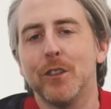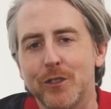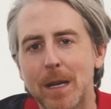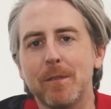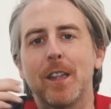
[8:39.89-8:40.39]

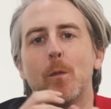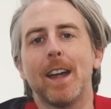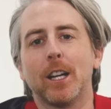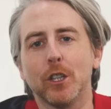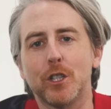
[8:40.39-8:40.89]
Same with our
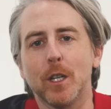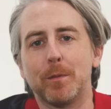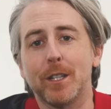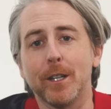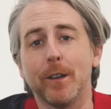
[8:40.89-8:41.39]
regular
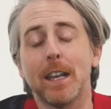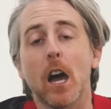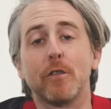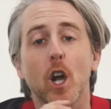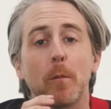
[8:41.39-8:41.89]
chips here. Now, if you